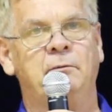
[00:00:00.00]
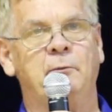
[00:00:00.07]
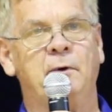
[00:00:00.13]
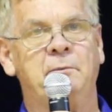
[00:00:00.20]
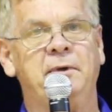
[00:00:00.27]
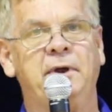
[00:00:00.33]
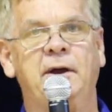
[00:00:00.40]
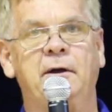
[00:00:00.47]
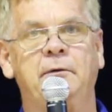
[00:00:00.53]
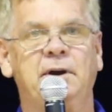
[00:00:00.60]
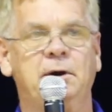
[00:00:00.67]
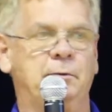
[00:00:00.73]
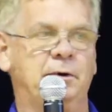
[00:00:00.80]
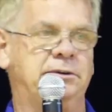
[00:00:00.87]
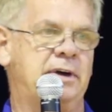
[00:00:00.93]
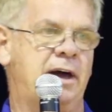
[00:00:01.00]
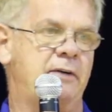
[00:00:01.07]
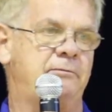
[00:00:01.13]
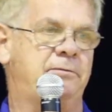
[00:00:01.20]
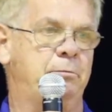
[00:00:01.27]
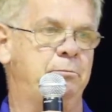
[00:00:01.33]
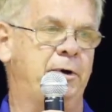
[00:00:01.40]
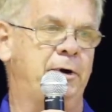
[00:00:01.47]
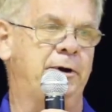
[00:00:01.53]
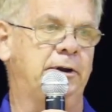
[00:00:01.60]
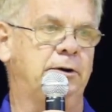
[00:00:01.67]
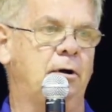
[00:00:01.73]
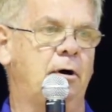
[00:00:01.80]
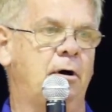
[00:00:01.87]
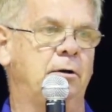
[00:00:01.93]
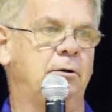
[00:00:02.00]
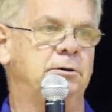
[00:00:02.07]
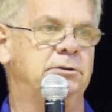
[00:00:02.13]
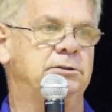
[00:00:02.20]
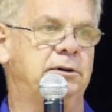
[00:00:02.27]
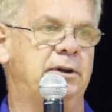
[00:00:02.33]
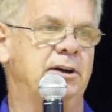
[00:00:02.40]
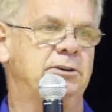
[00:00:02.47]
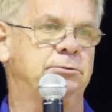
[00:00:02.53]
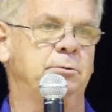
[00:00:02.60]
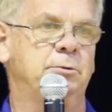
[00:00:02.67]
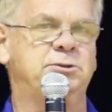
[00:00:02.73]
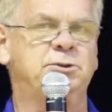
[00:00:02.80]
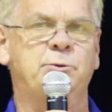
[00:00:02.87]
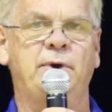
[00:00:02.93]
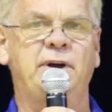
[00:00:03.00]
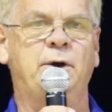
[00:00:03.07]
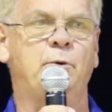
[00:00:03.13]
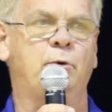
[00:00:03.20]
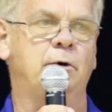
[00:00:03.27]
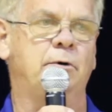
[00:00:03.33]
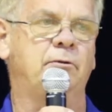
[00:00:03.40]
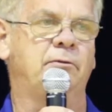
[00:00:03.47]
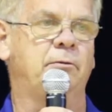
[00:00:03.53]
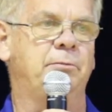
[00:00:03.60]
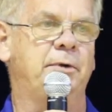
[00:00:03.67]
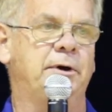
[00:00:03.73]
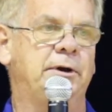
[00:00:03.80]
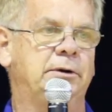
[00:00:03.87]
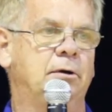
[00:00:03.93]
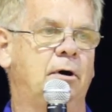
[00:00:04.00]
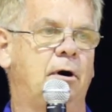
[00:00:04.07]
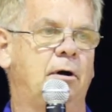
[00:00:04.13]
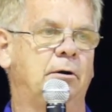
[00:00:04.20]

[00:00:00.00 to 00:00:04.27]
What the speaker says: One hearing was $500 million, the next one was $750 million.